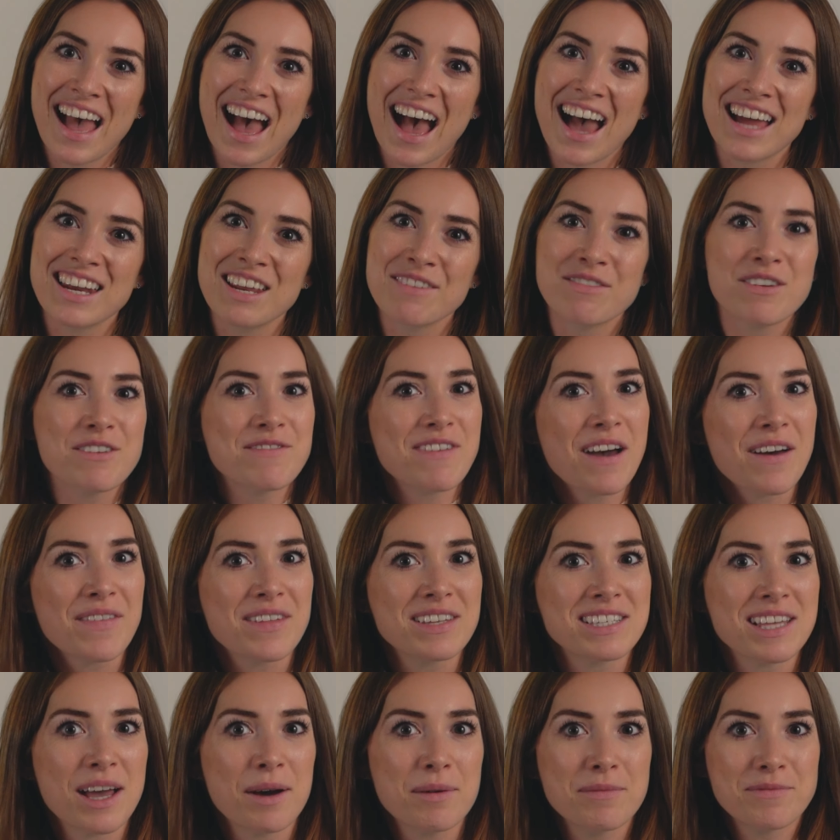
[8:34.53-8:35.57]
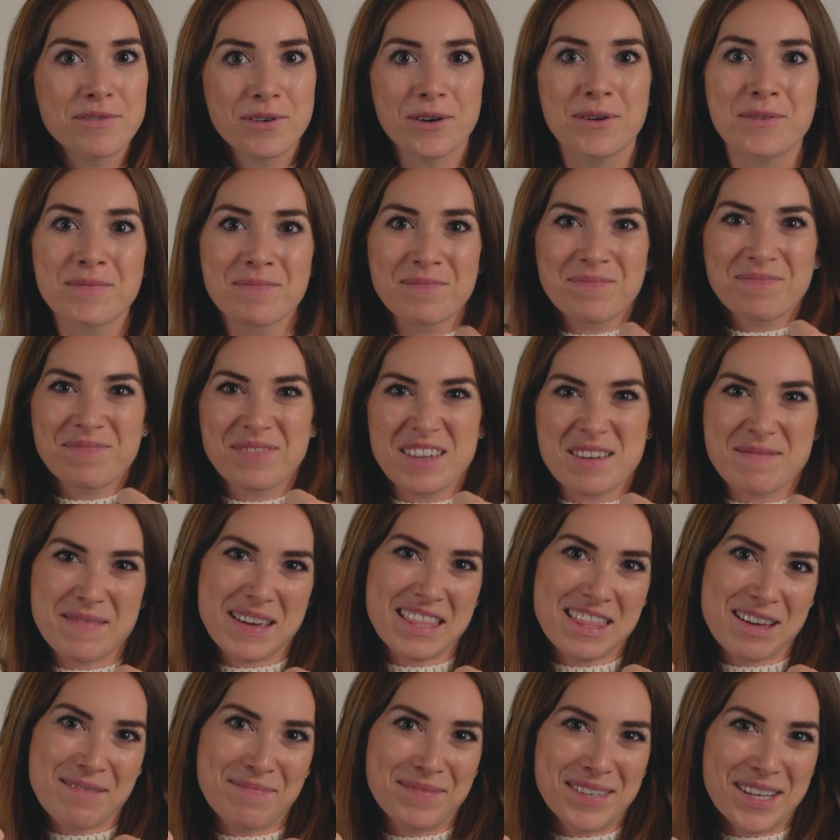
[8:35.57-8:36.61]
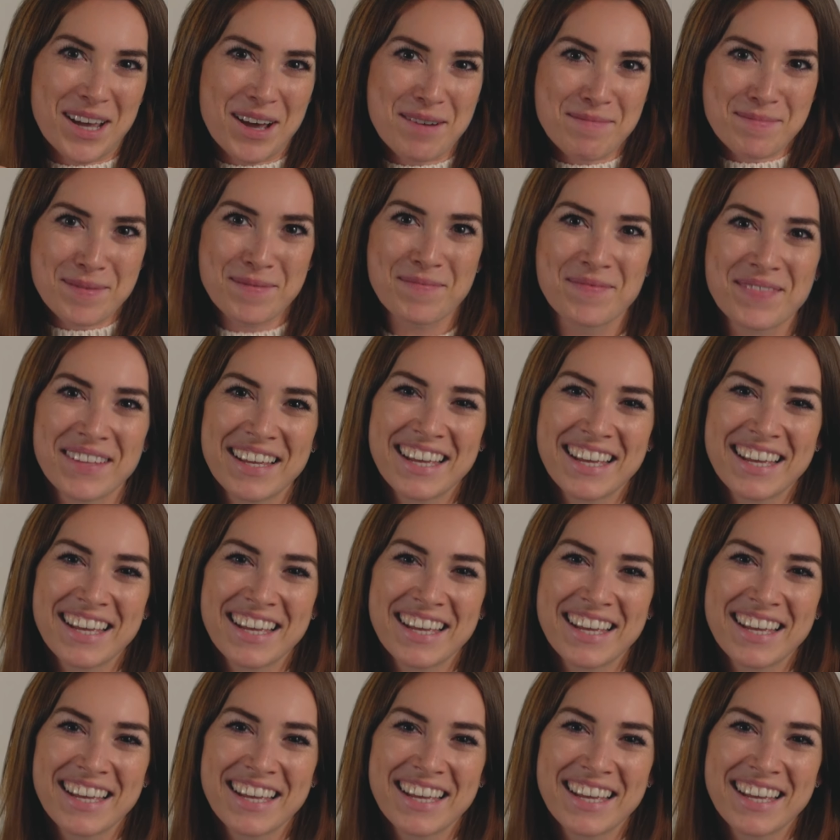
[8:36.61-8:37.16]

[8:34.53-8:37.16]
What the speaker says: And if you found this helpful, give me a thumbs up.